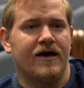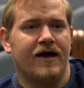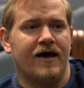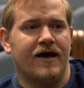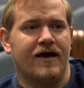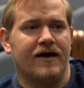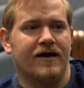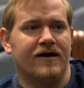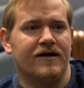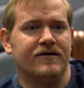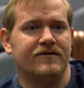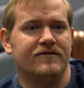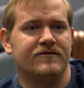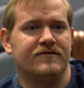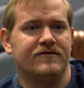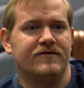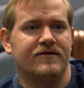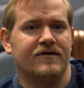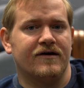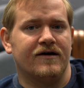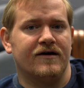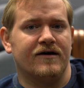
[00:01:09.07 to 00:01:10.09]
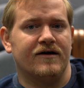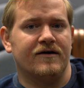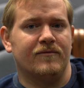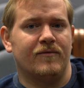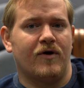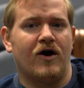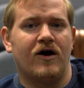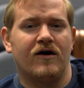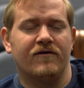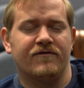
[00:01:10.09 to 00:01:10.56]
And
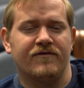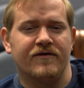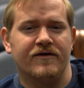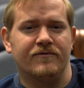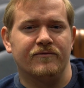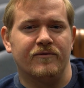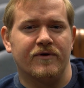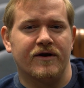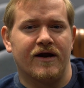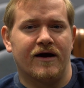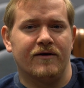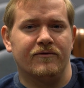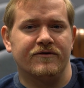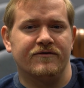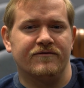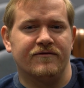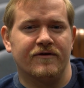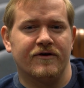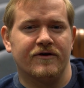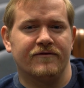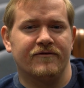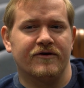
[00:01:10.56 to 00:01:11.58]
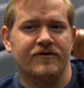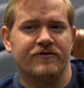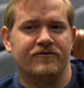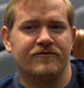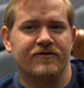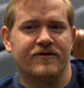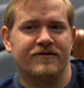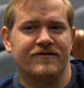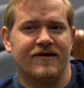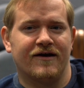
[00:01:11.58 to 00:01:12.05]
often when I was very, very
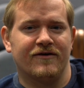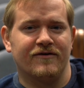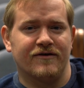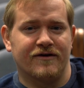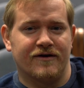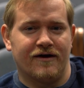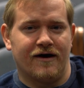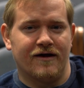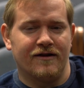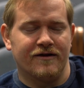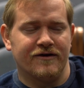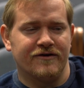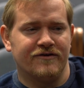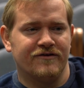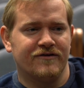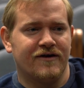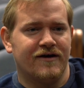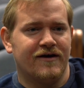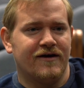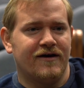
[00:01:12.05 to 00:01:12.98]
stressed out in college,